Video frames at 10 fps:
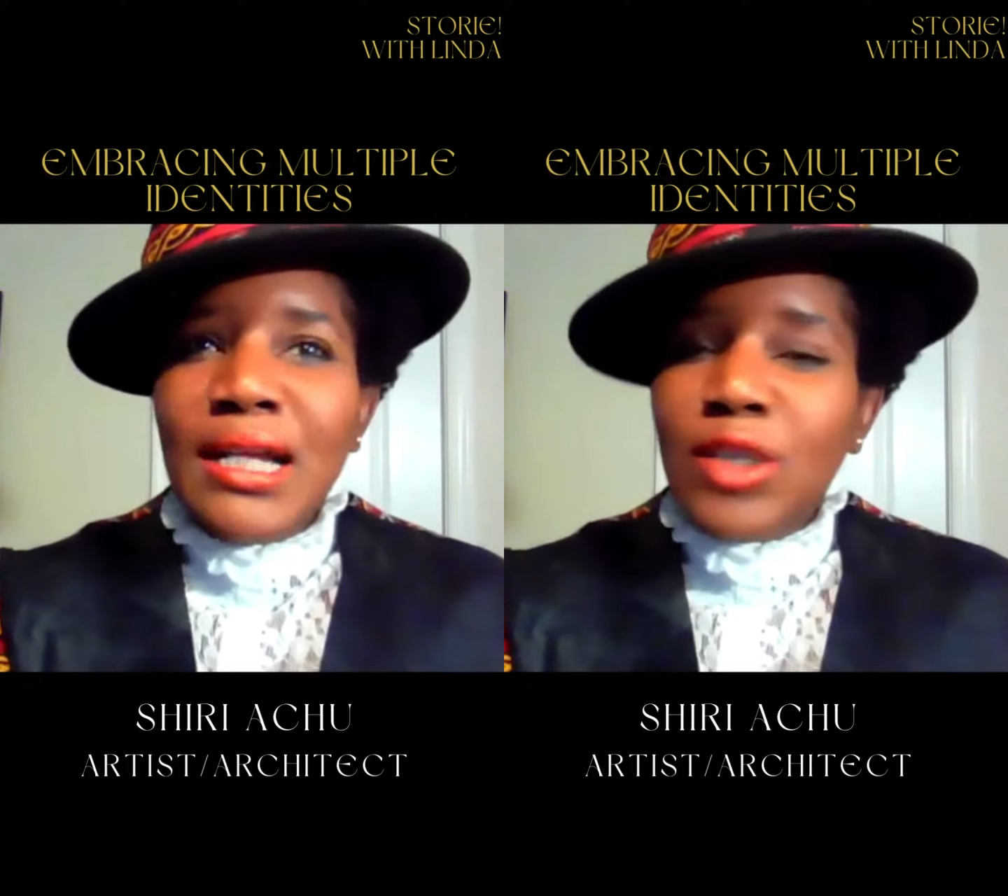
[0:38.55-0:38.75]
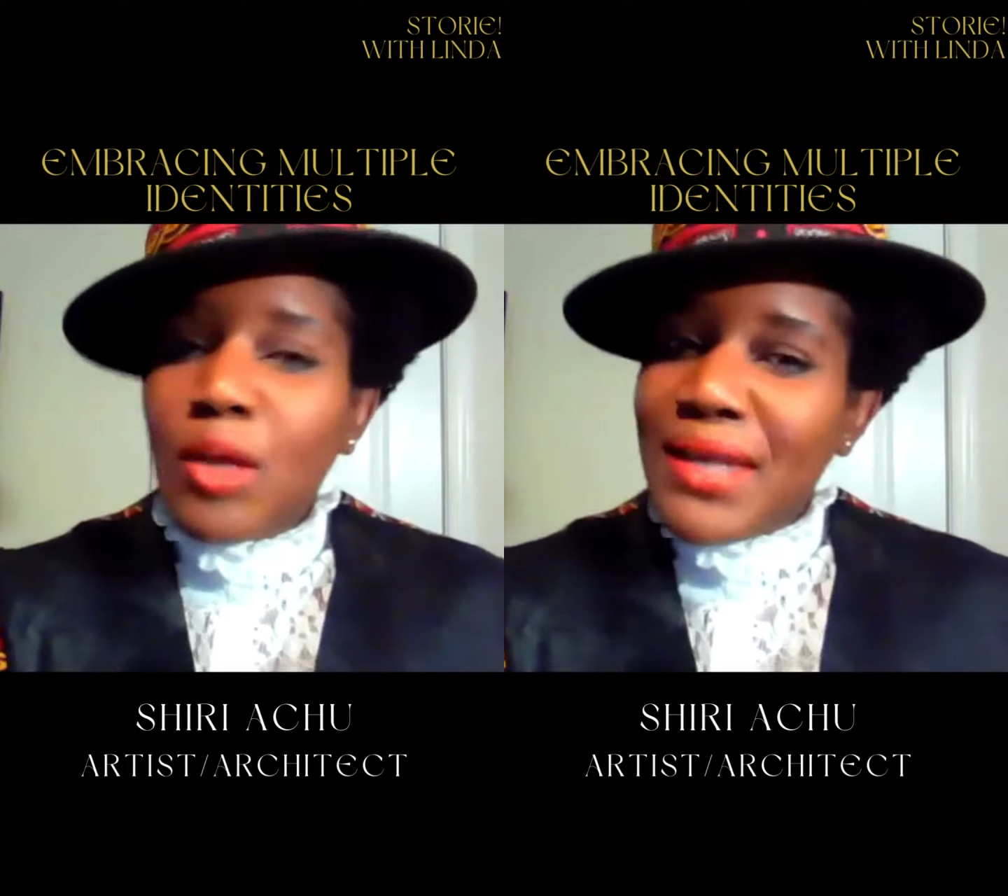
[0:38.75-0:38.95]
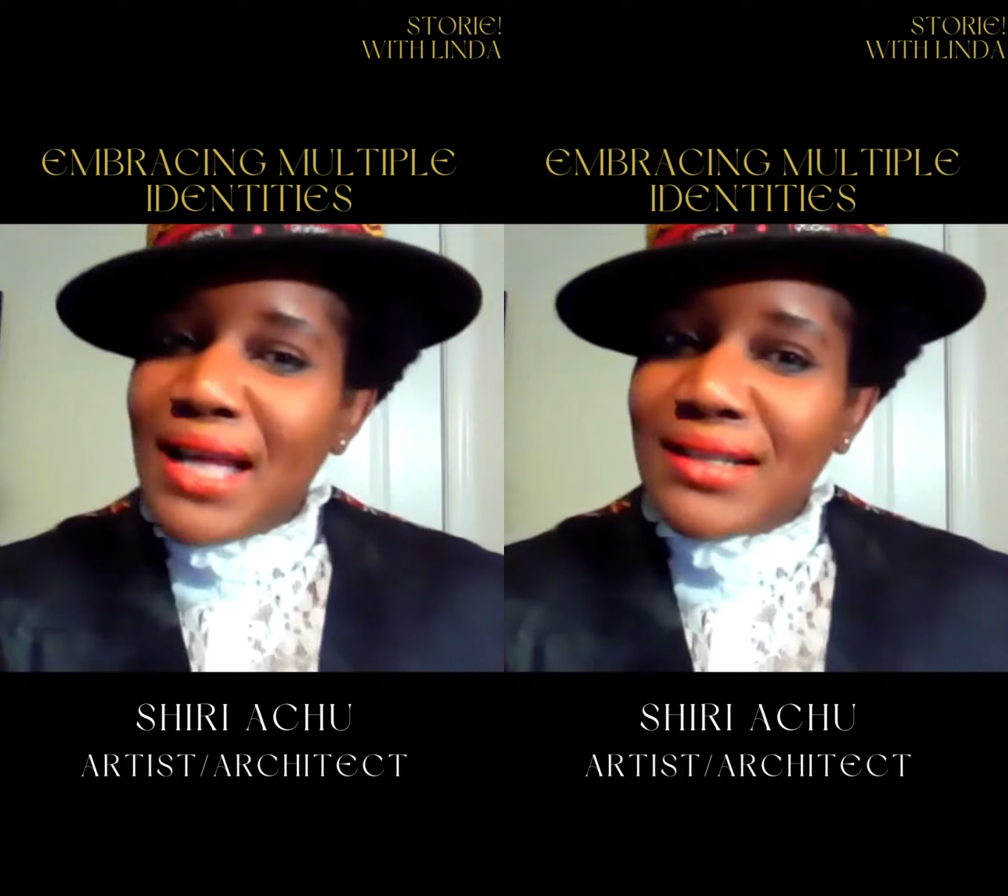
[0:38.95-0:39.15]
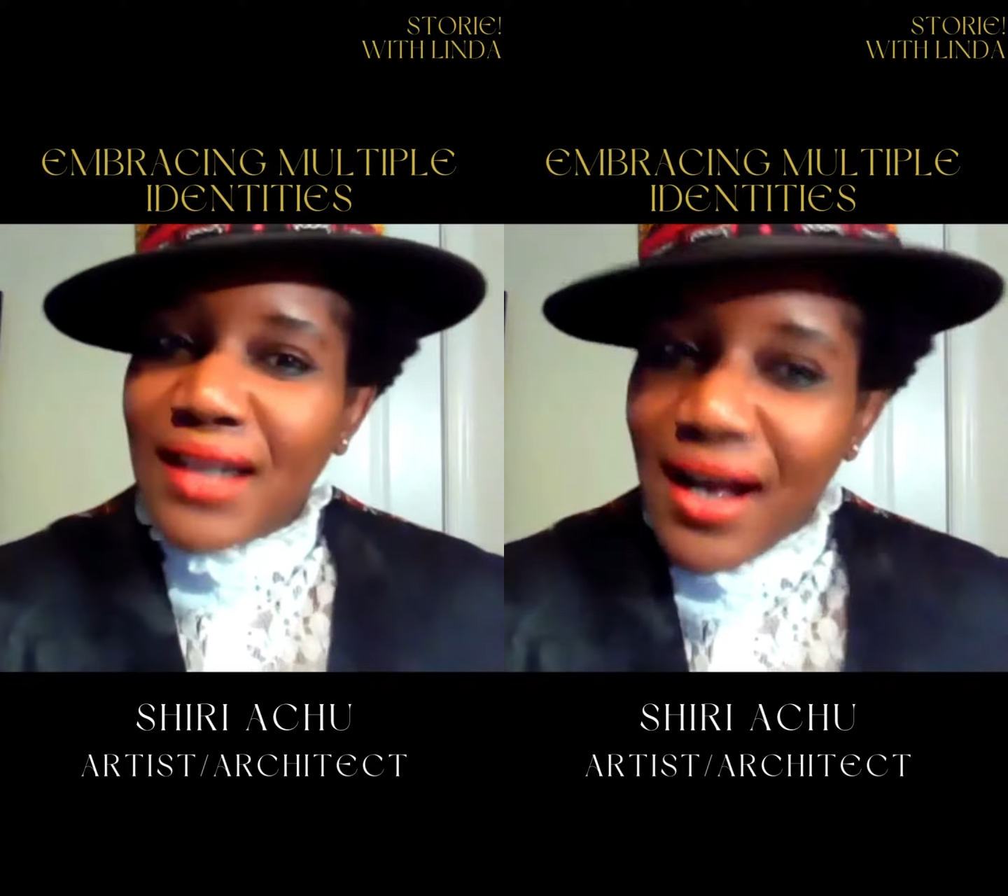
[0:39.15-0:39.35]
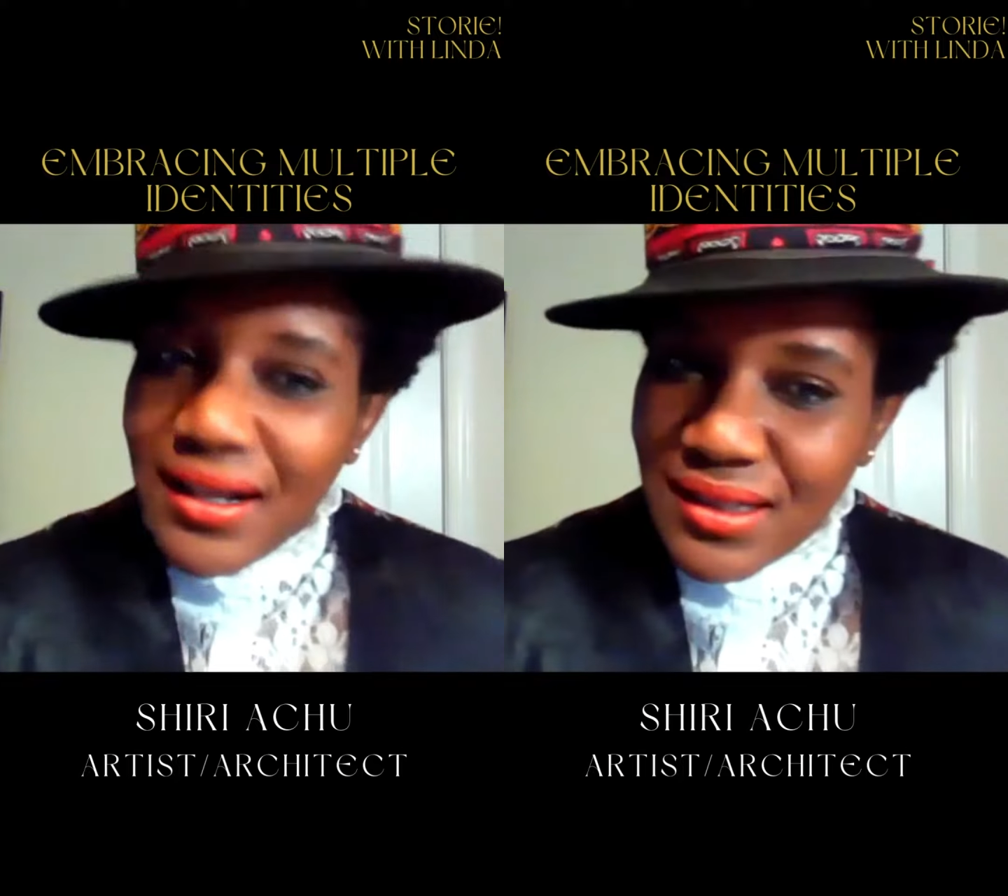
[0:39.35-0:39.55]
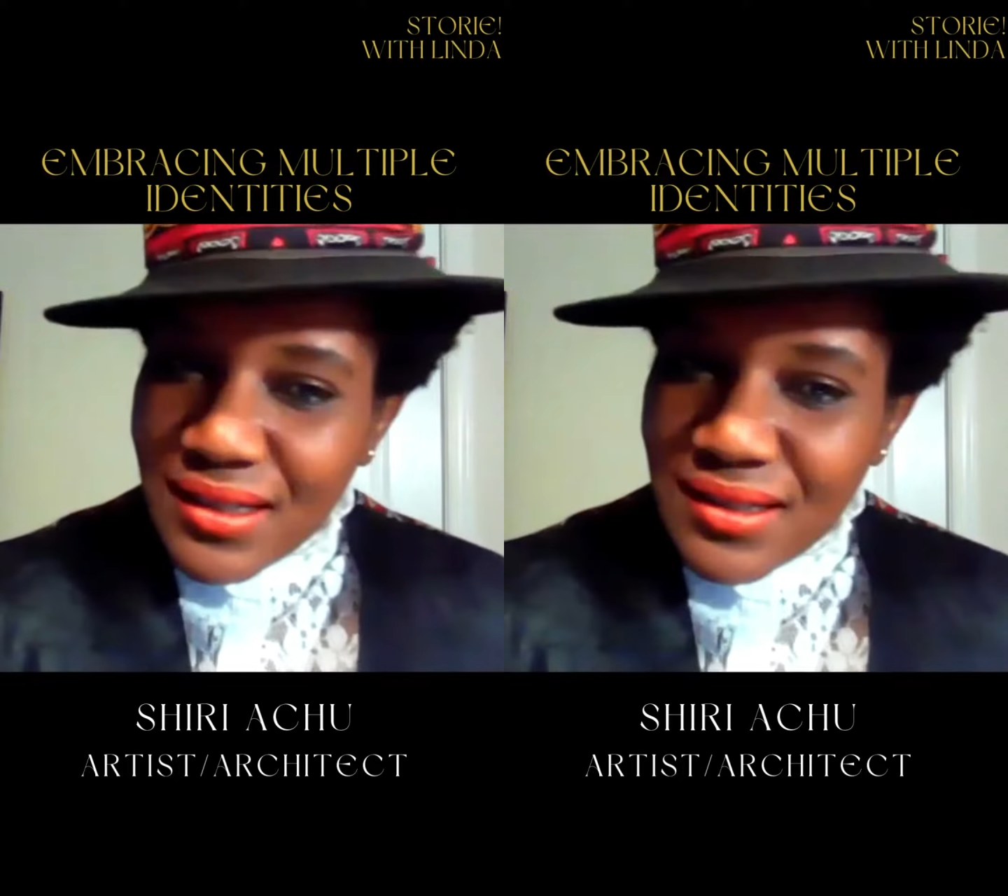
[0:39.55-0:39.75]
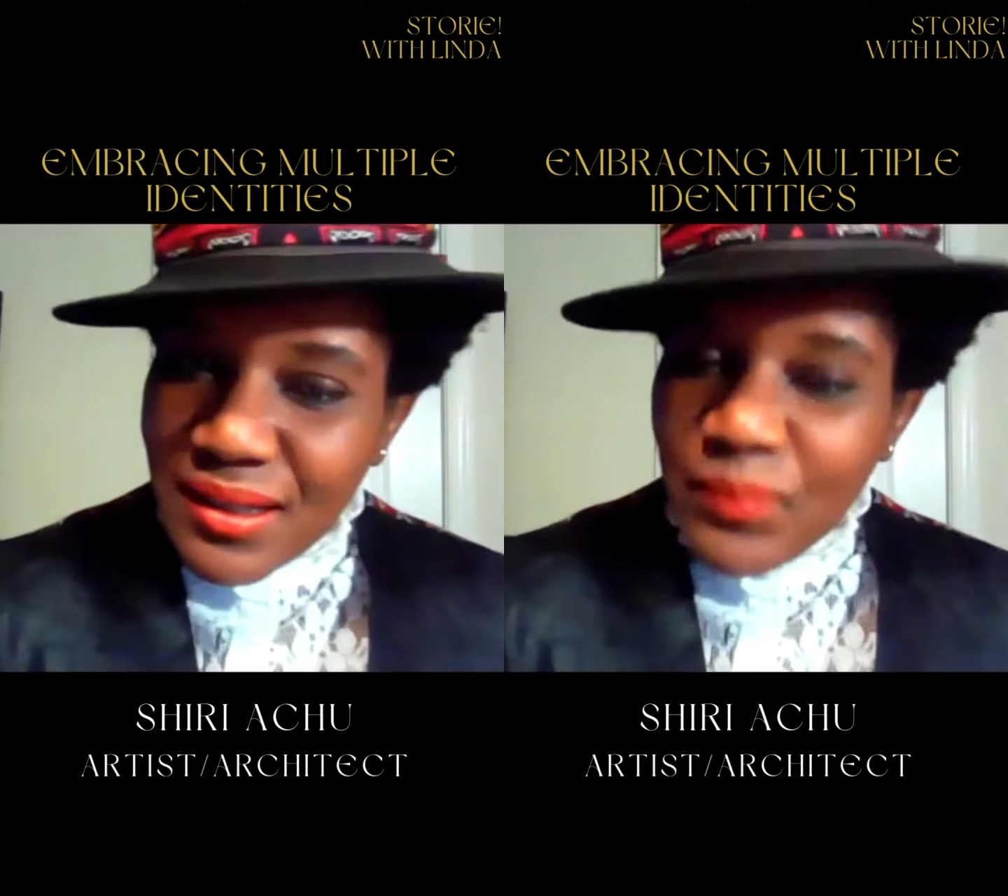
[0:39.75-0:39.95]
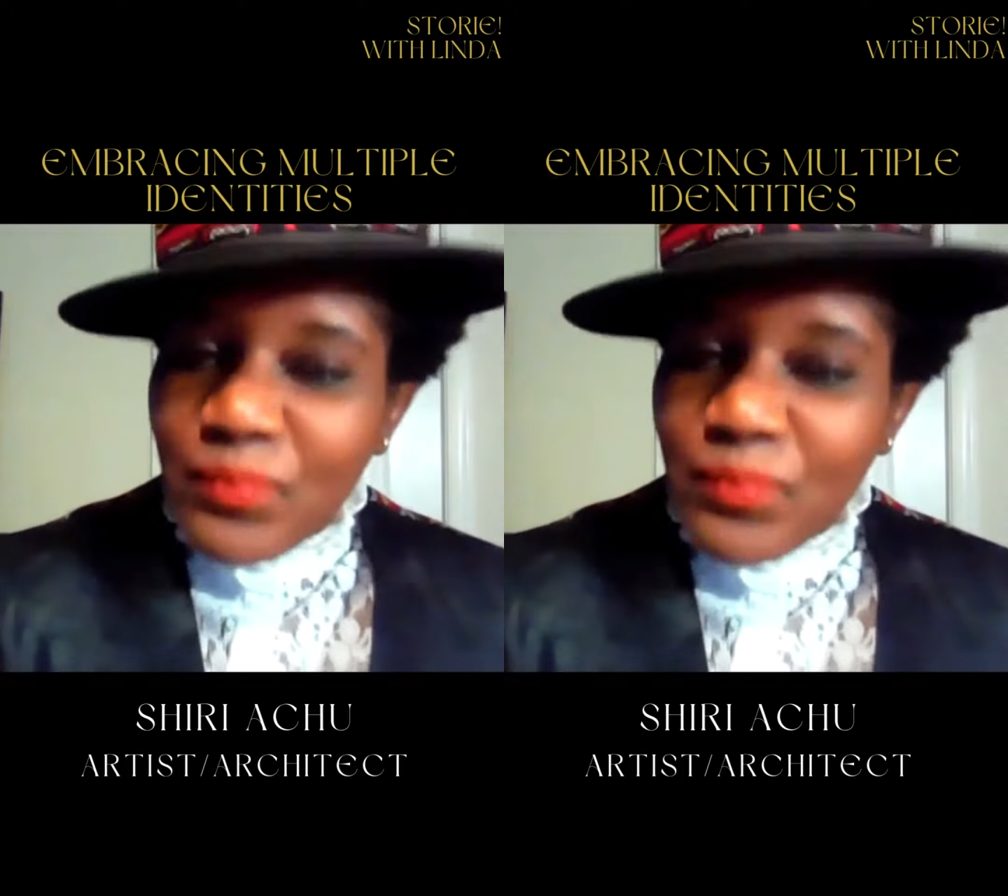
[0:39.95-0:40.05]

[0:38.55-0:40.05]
know me as the artist,